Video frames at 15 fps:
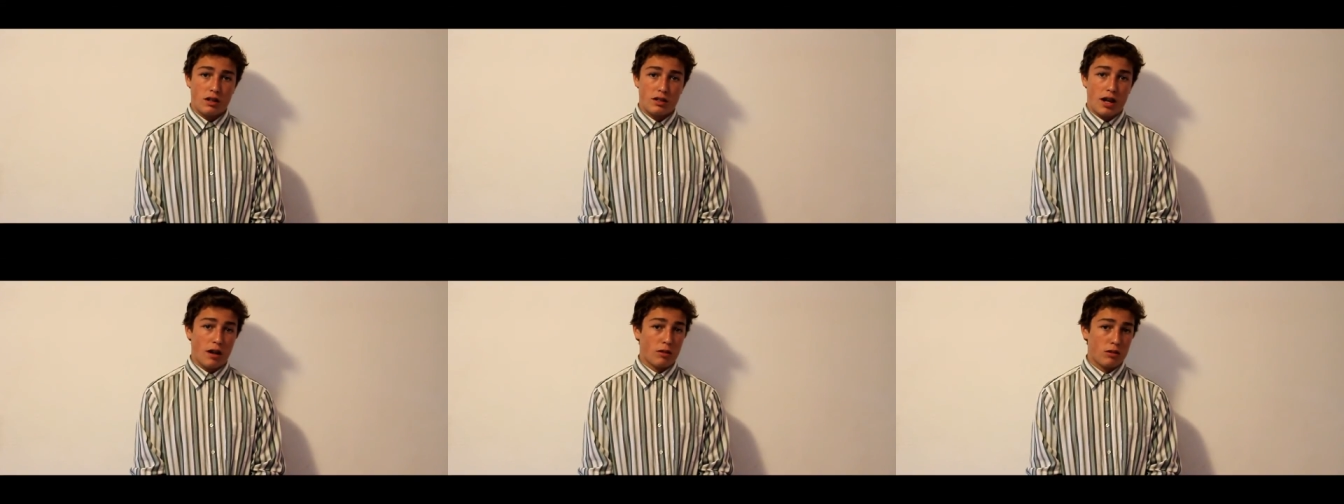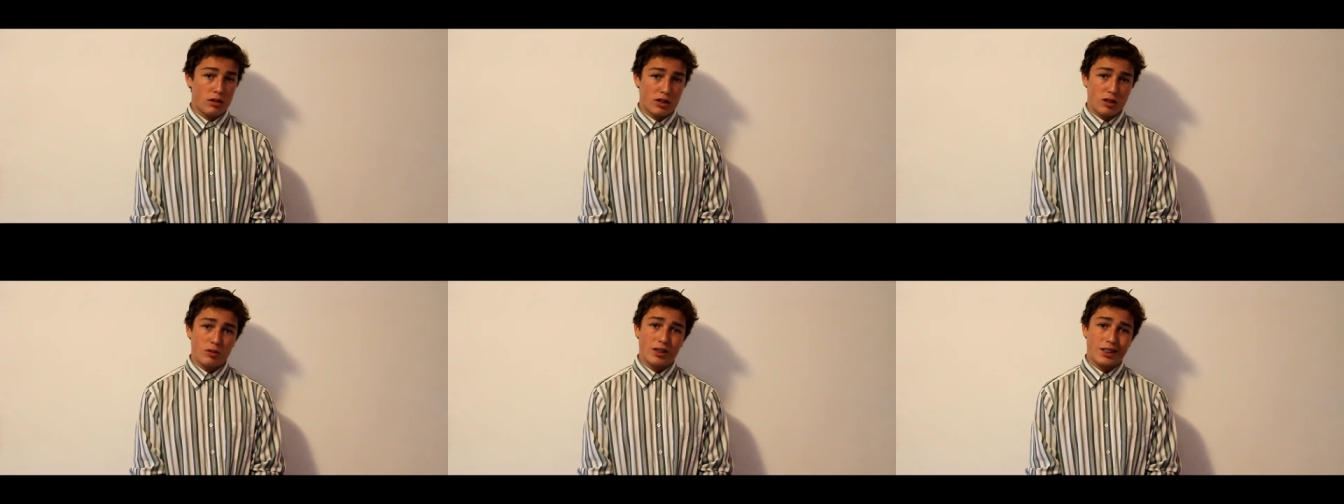Now,
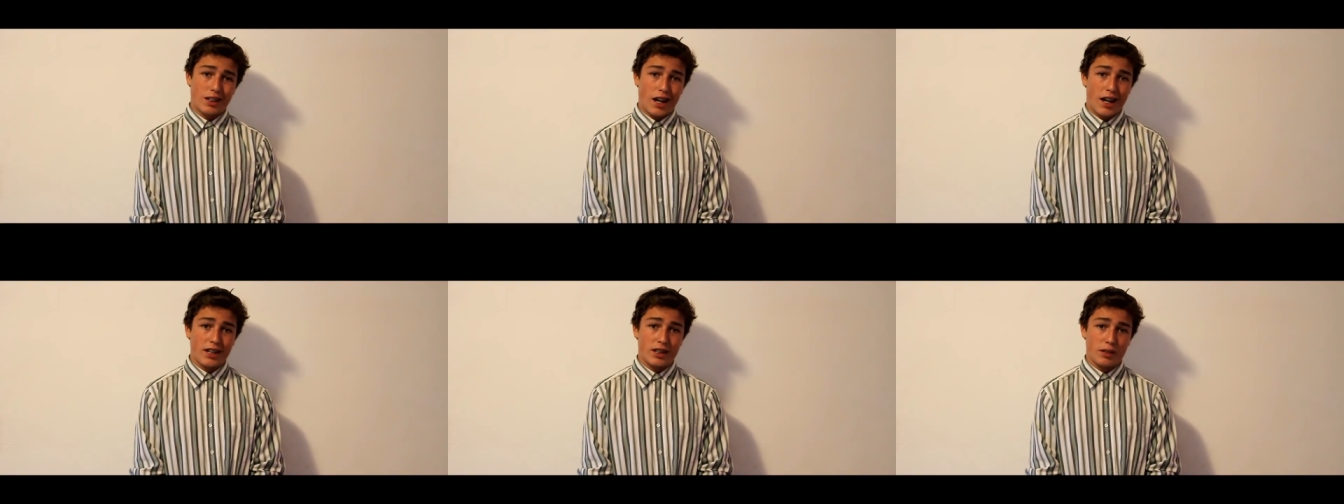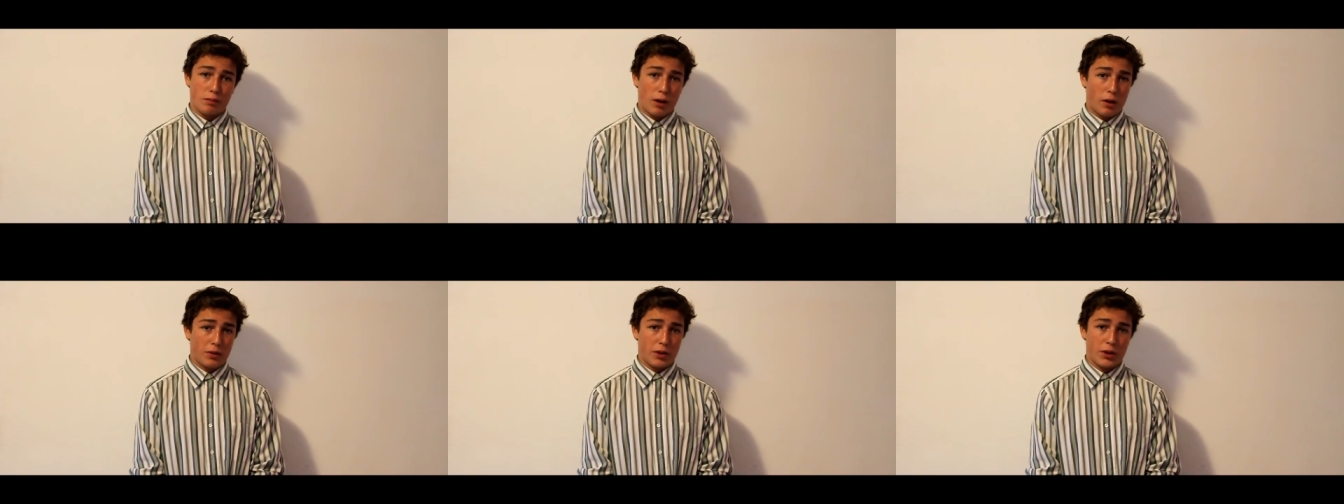suicide is
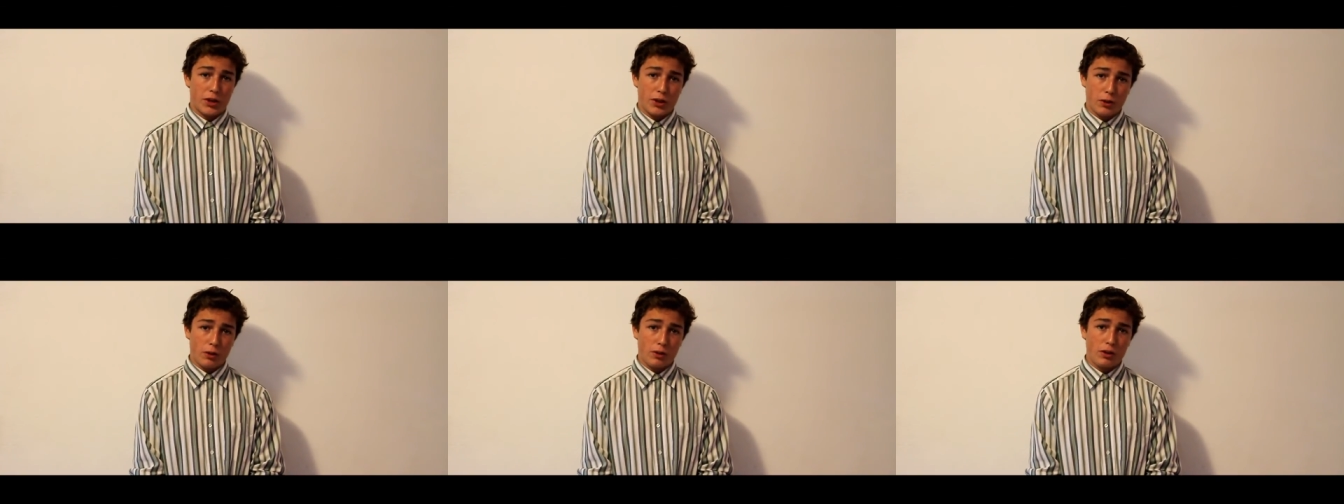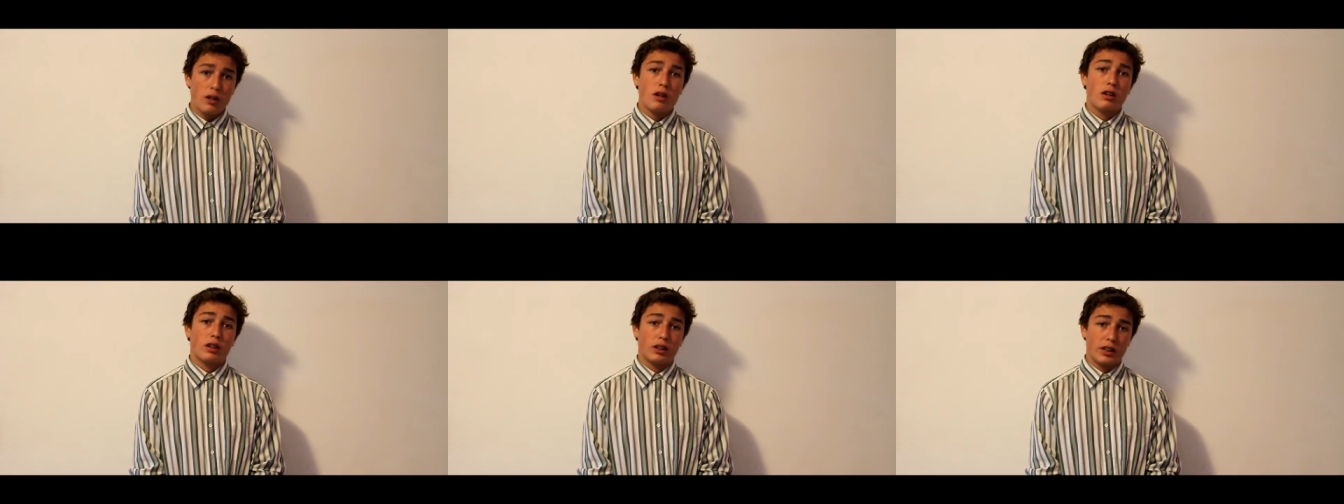about the
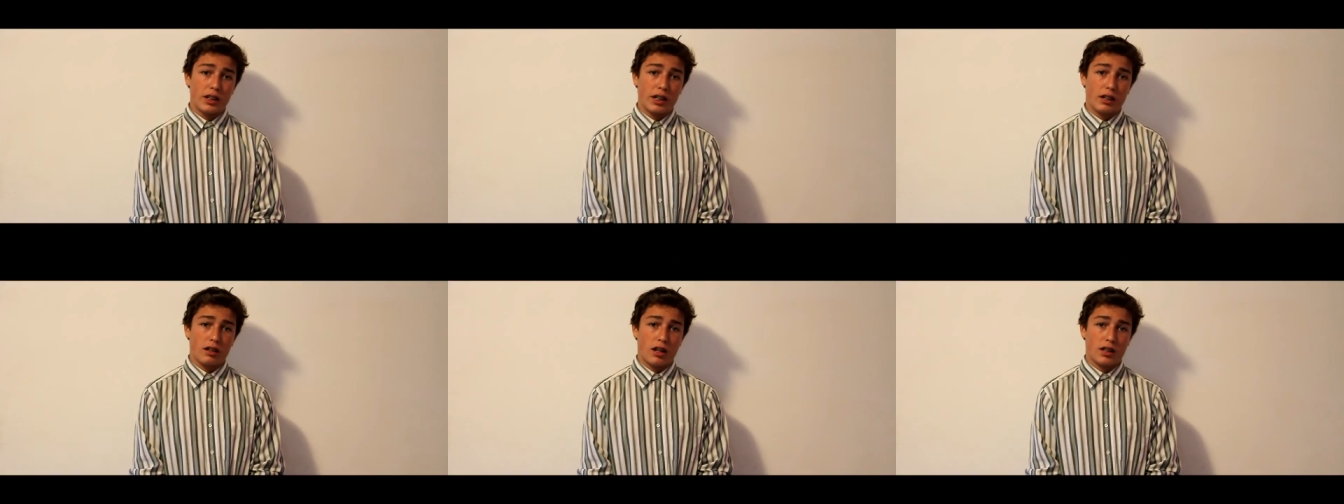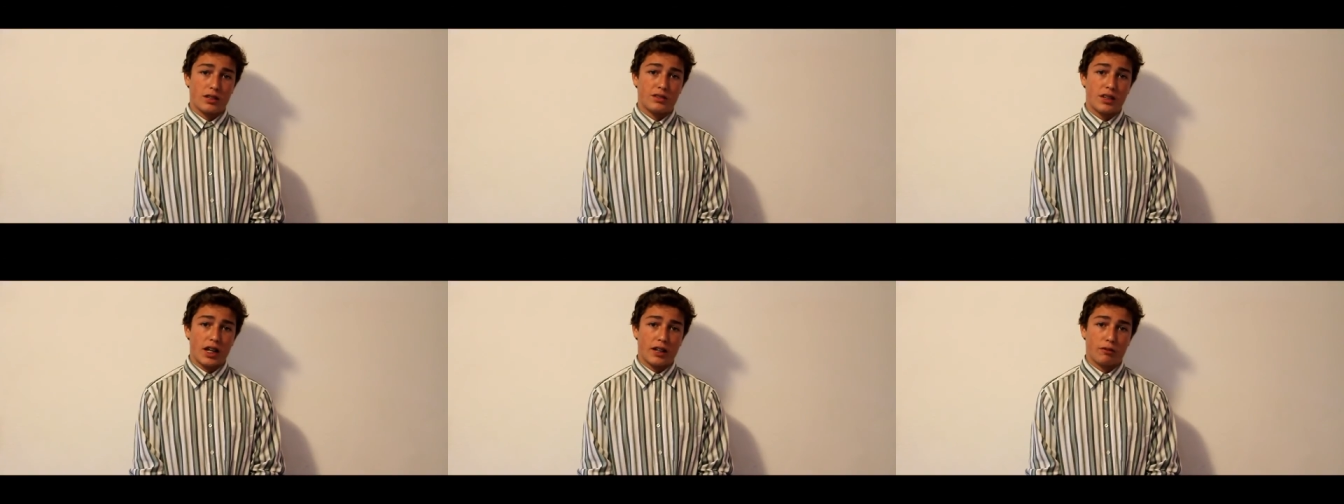third leading cause
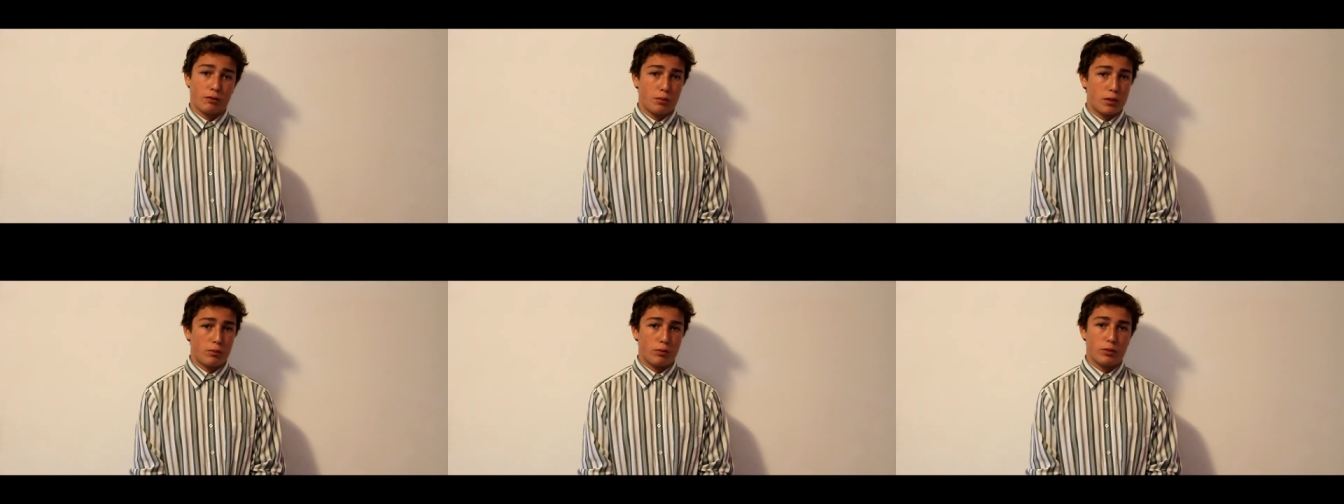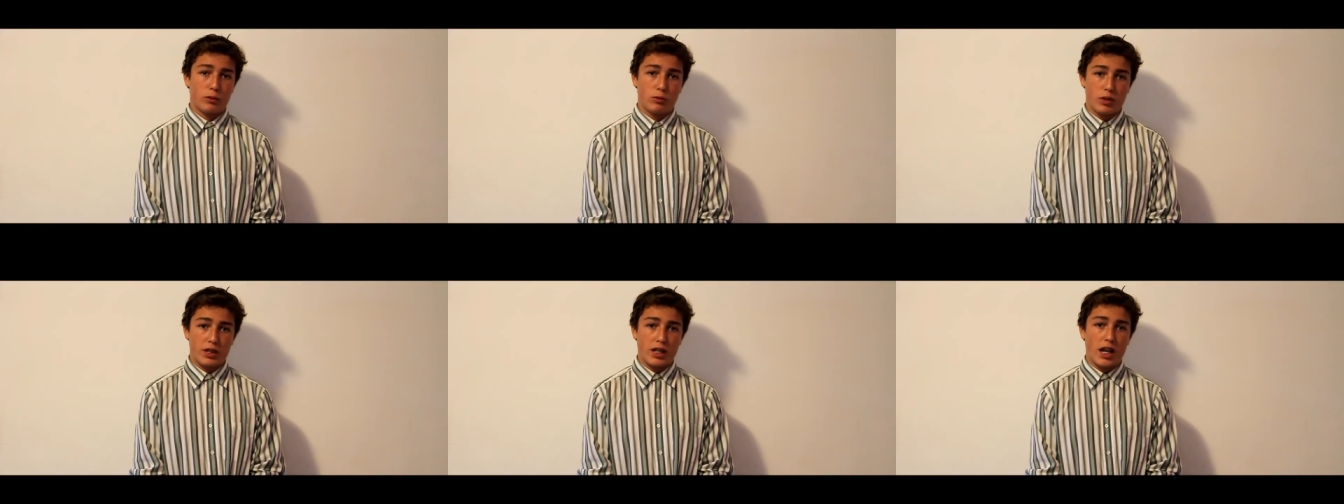of death for people
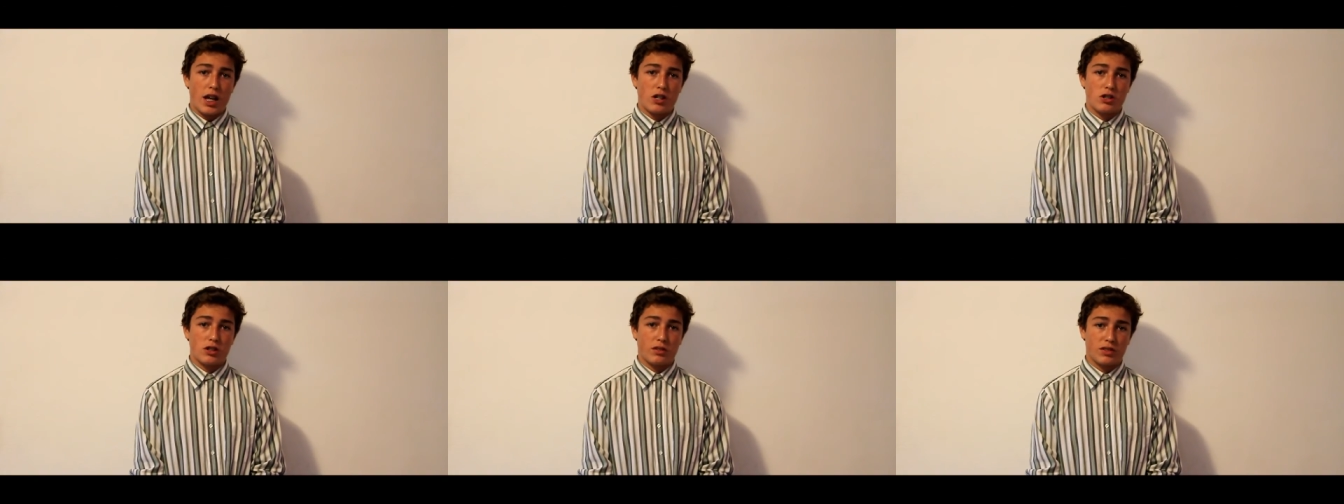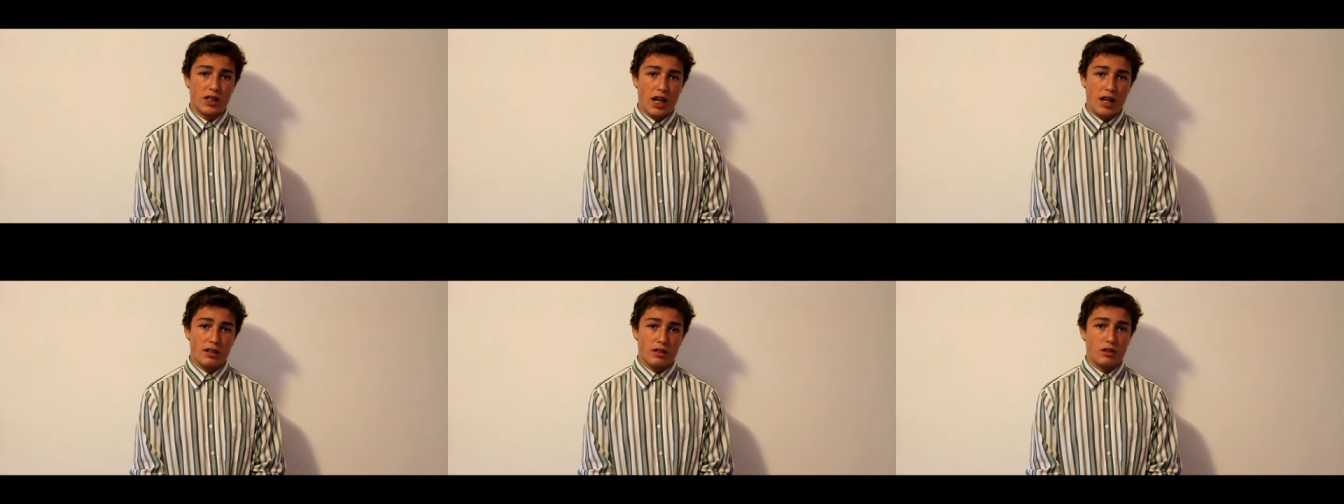between the ages of
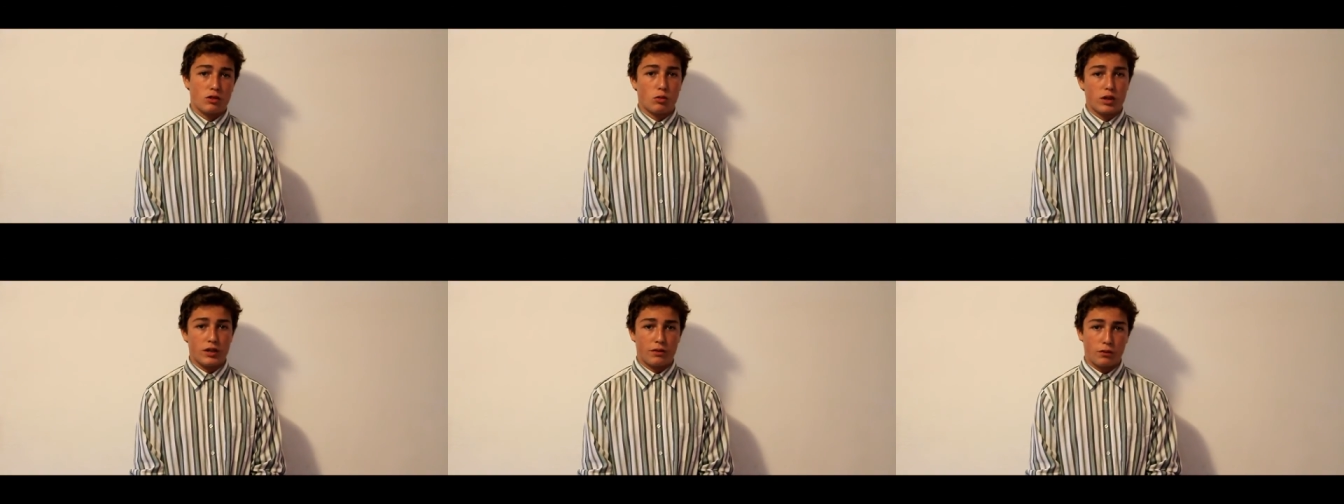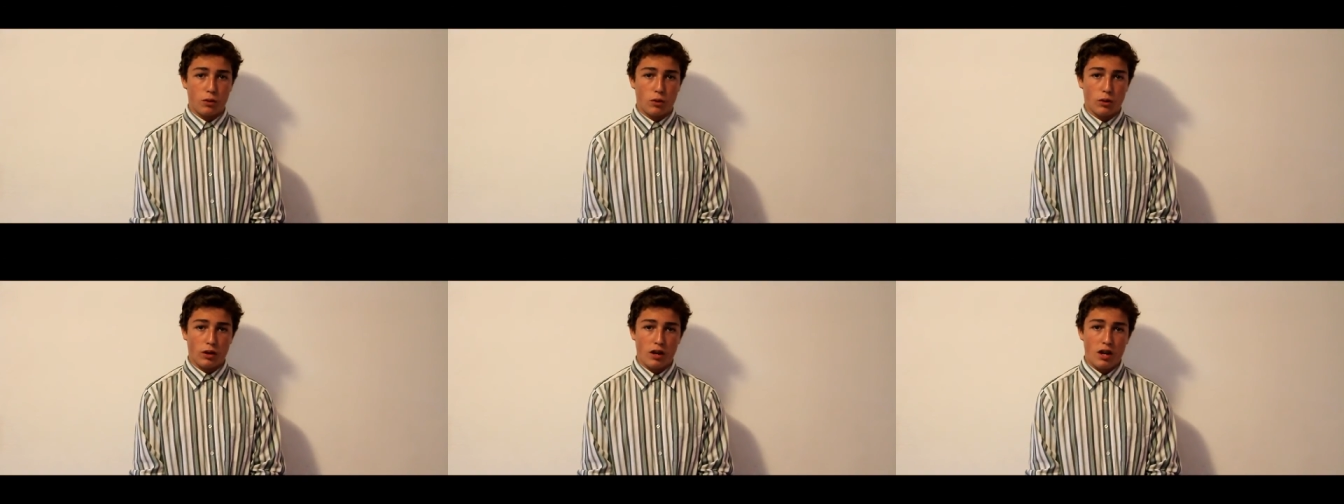10 to
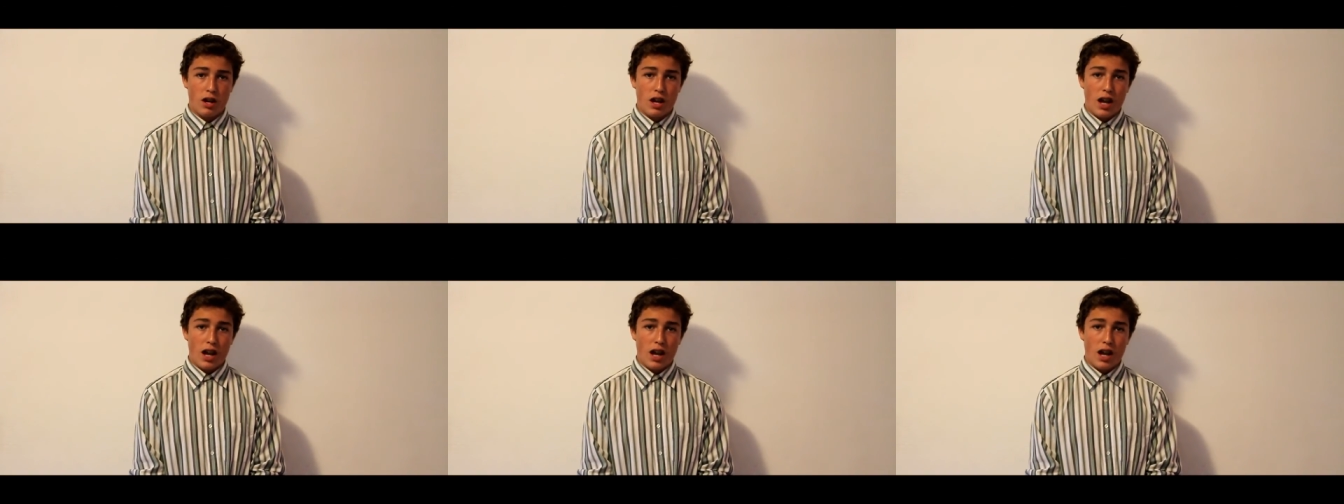24,